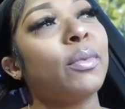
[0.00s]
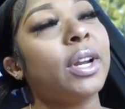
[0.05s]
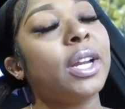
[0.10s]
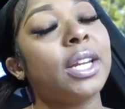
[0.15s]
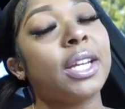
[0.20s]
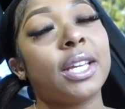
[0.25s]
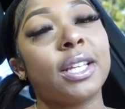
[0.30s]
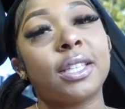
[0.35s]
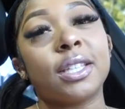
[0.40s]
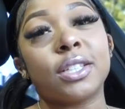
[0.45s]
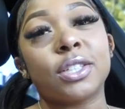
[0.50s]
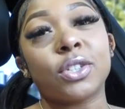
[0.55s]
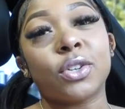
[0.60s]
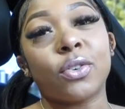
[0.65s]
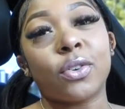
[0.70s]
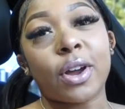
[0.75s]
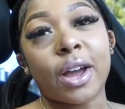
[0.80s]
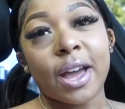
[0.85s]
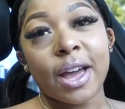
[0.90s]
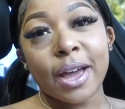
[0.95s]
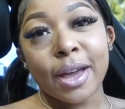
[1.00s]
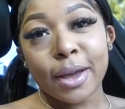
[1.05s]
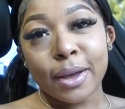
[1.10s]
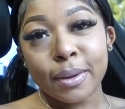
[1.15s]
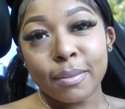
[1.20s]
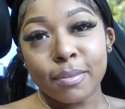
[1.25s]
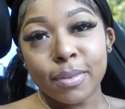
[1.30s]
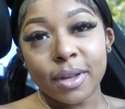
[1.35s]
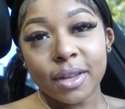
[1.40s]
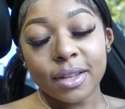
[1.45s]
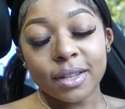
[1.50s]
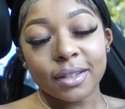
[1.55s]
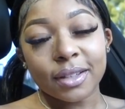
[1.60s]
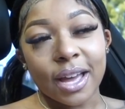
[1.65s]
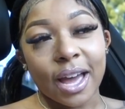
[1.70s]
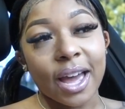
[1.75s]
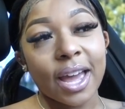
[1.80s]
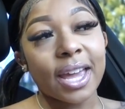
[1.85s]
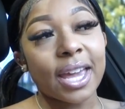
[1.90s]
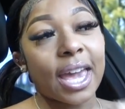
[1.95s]
ready to eat this crab.
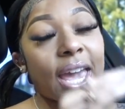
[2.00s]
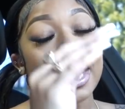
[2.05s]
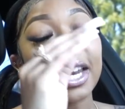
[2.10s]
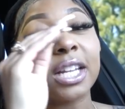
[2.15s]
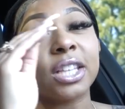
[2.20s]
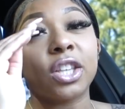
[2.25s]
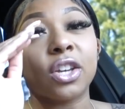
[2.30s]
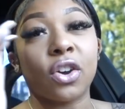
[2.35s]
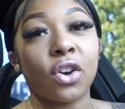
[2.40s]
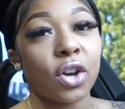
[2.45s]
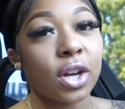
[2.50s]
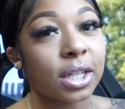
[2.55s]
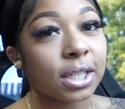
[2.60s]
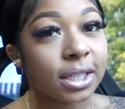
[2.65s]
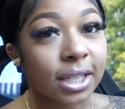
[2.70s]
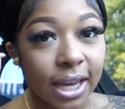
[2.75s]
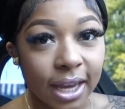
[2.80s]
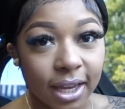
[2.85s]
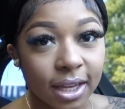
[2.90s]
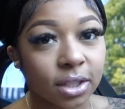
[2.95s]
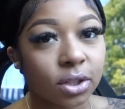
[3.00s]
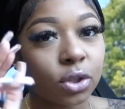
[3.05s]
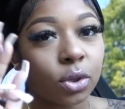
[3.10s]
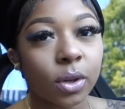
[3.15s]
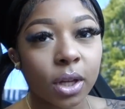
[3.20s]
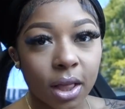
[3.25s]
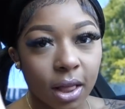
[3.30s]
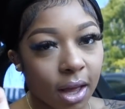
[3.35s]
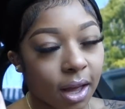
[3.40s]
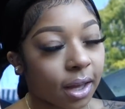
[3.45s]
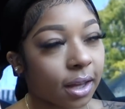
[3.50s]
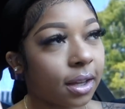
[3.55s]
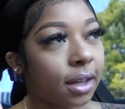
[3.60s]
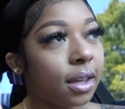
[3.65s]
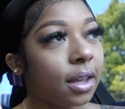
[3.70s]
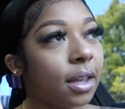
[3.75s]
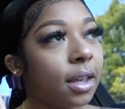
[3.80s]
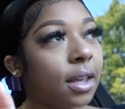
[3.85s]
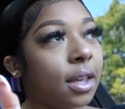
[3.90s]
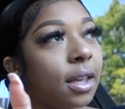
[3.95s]
I ain't ate nothing all day. It's two o'clock.
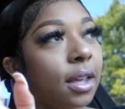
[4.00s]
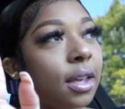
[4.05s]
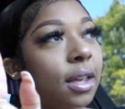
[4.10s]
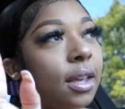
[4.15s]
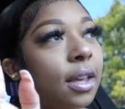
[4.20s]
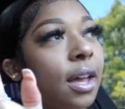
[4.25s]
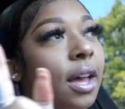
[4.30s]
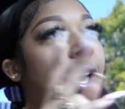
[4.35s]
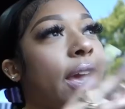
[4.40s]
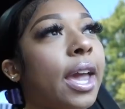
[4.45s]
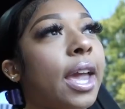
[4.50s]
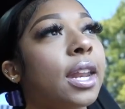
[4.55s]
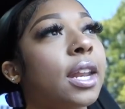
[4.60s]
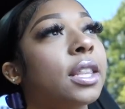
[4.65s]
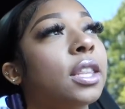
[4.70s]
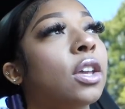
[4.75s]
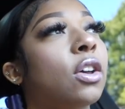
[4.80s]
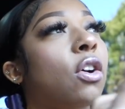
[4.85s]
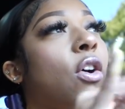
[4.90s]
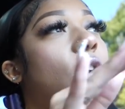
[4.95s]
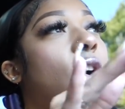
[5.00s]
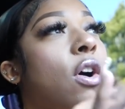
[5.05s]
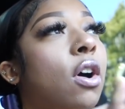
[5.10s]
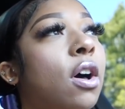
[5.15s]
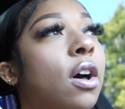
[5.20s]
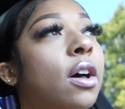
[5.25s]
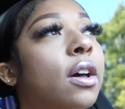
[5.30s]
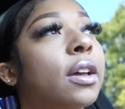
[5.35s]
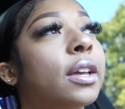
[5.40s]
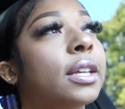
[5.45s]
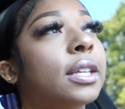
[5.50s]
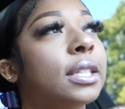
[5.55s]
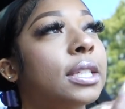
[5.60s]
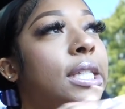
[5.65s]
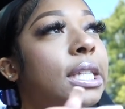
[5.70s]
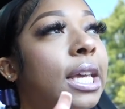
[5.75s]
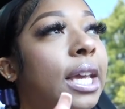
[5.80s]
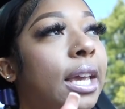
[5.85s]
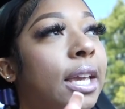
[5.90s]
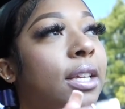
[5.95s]
I ain't ate nothing all
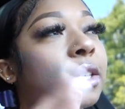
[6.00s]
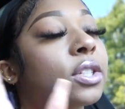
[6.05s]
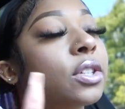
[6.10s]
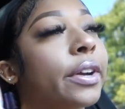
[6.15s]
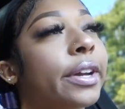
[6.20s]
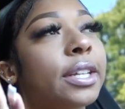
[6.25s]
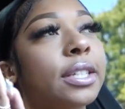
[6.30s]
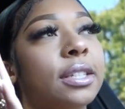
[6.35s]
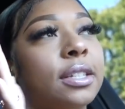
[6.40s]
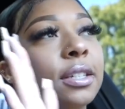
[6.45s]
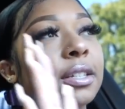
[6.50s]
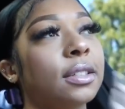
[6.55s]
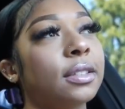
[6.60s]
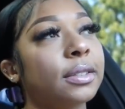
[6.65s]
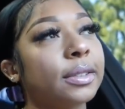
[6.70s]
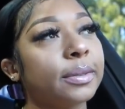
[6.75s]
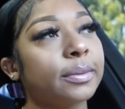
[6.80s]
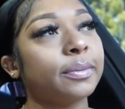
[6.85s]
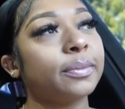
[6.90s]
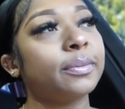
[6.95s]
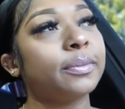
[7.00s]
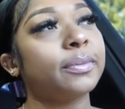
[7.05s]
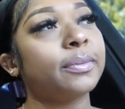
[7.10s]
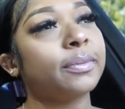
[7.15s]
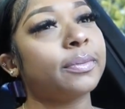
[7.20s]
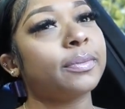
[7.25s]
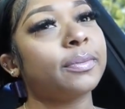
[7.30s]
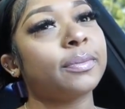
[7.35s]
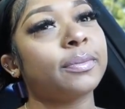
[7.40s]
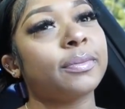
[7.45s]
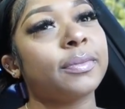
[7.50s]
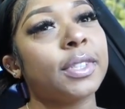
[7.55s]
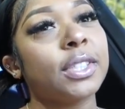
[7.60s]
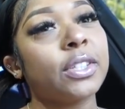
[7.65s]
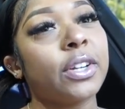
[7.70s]
day. It's crazy. It's